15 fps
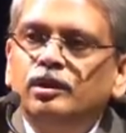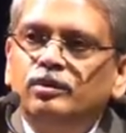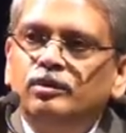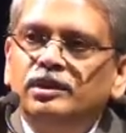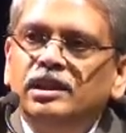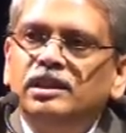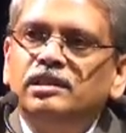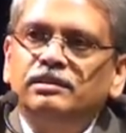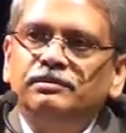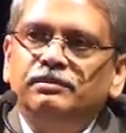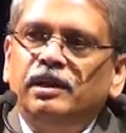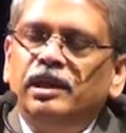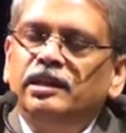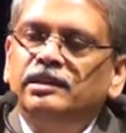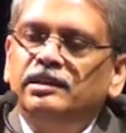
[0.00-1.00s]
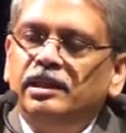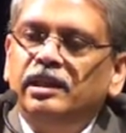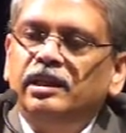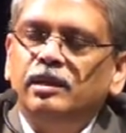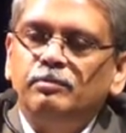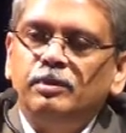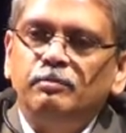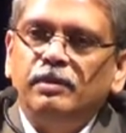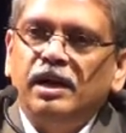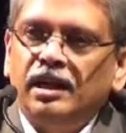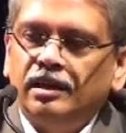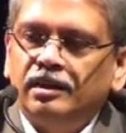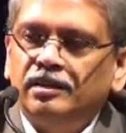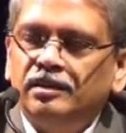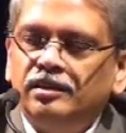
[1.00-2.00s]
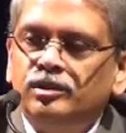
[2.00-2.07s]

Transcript: to justify setting up a bank.